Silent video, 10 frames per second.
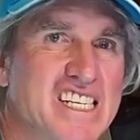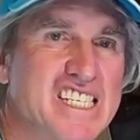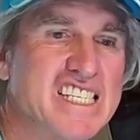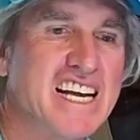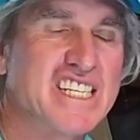
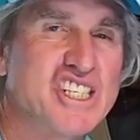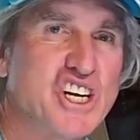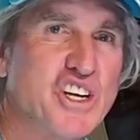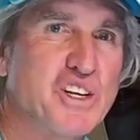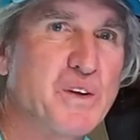just like to show
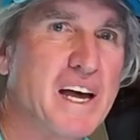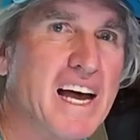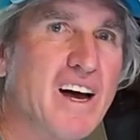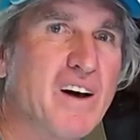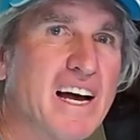you
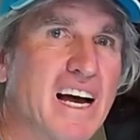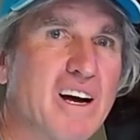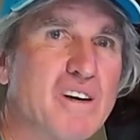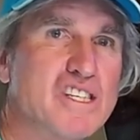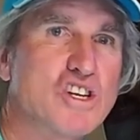how
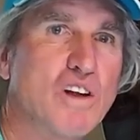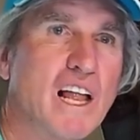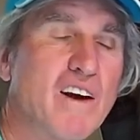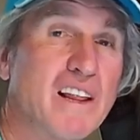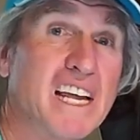our
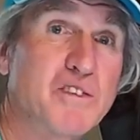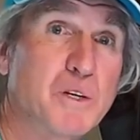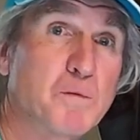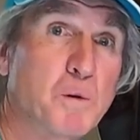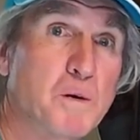solar
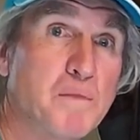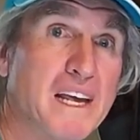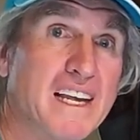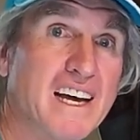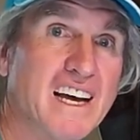electric water
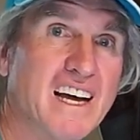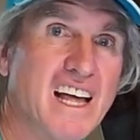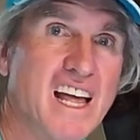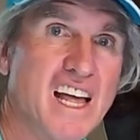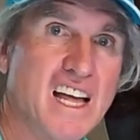maker
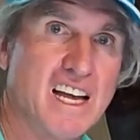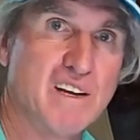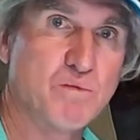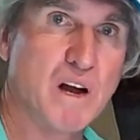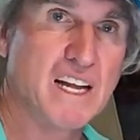
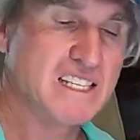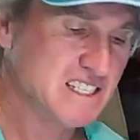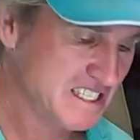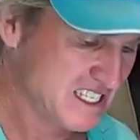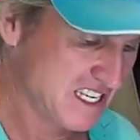
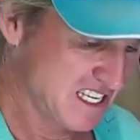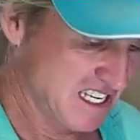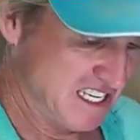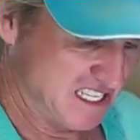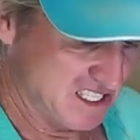runs.
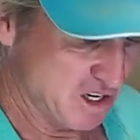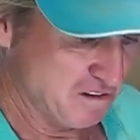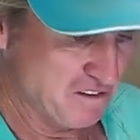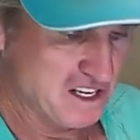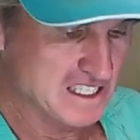So
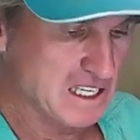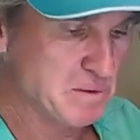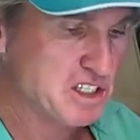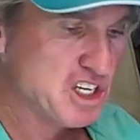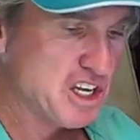firstly,
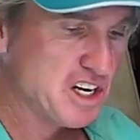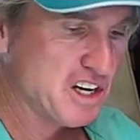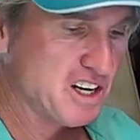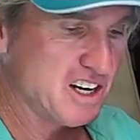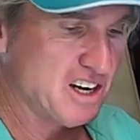we turn
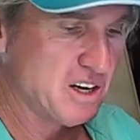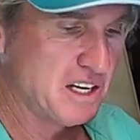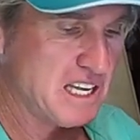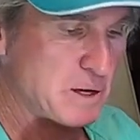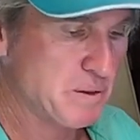on
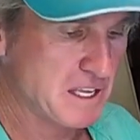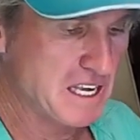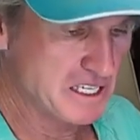here with the key